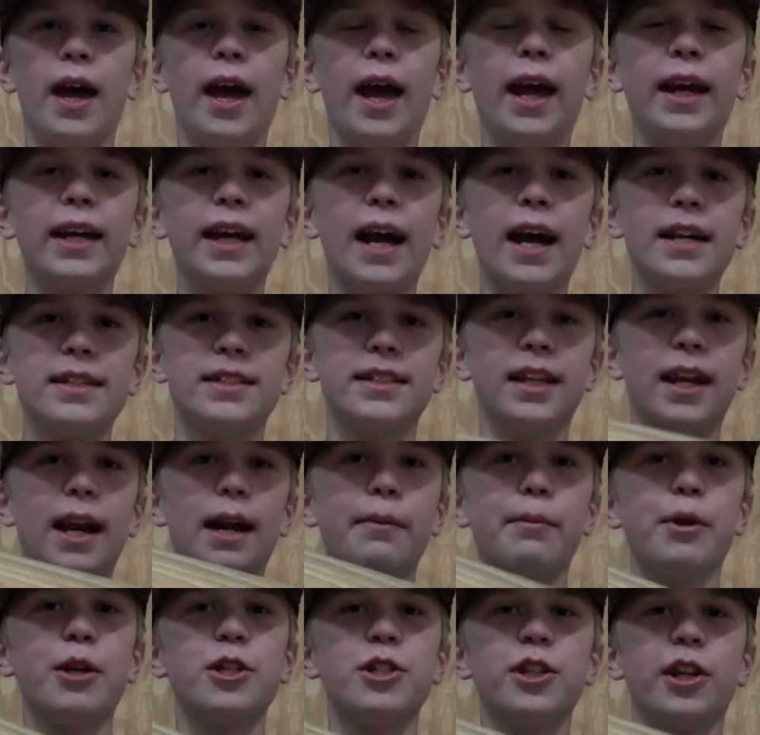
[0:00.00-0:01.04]
Hey guys, today
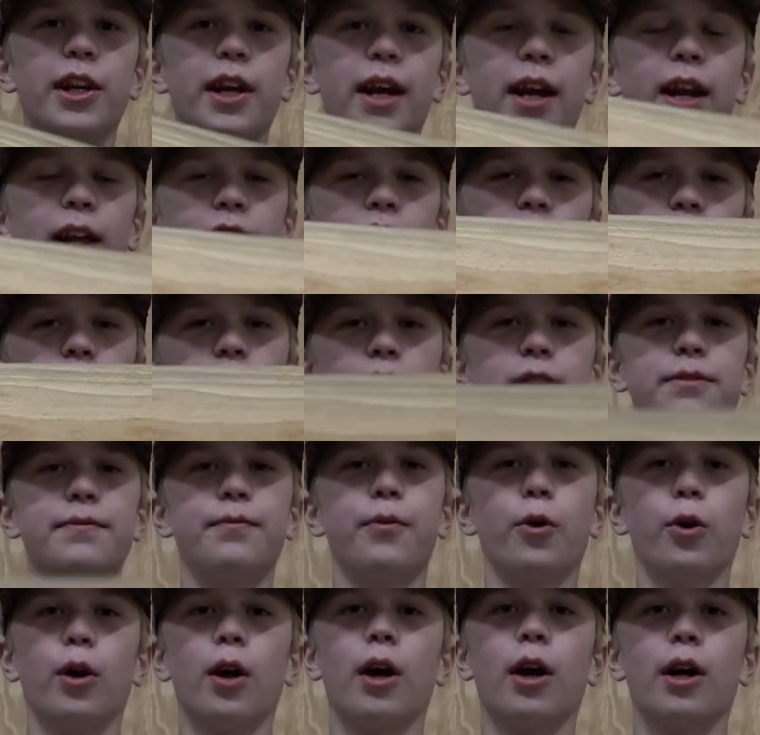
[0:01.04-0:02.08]
I'm going to show you how to turn this
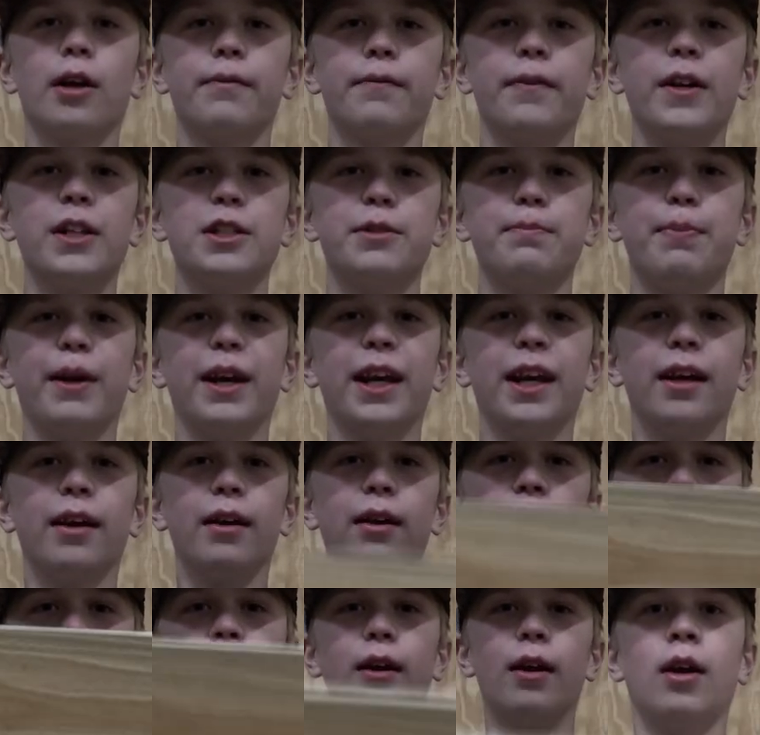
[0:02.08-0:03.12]
$4 fence picket
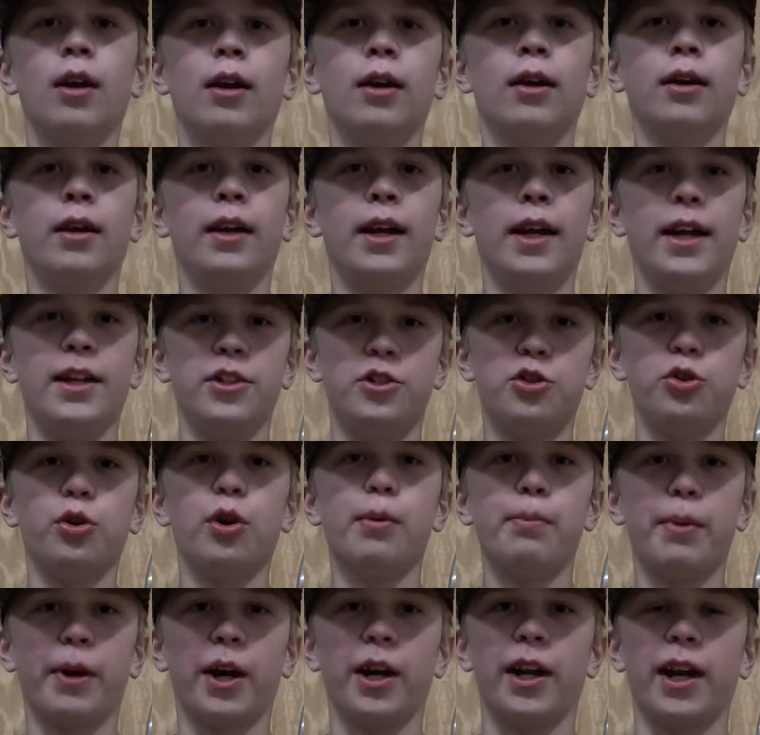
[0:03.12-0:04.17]
into a
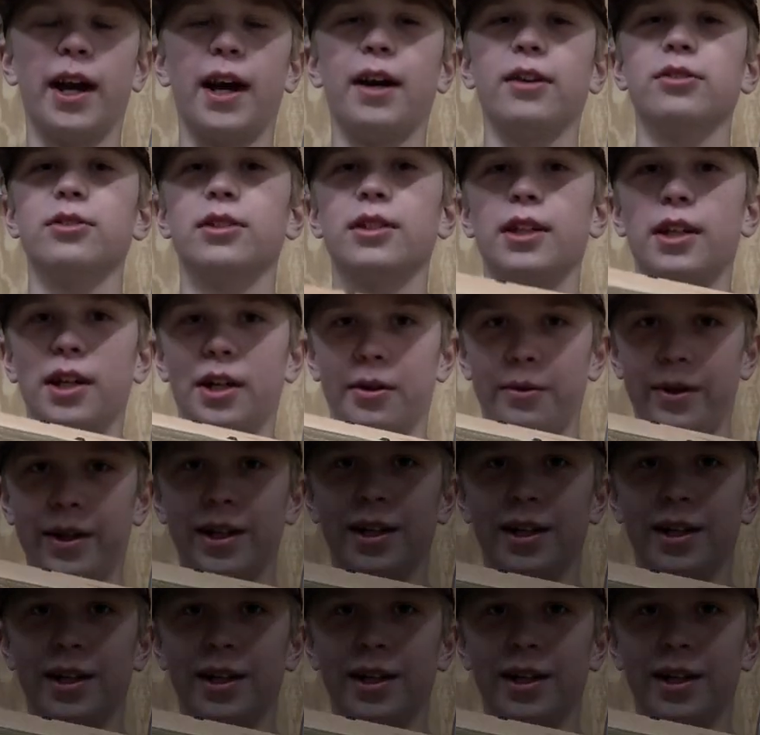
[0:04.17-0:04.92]
birdhouse. Here we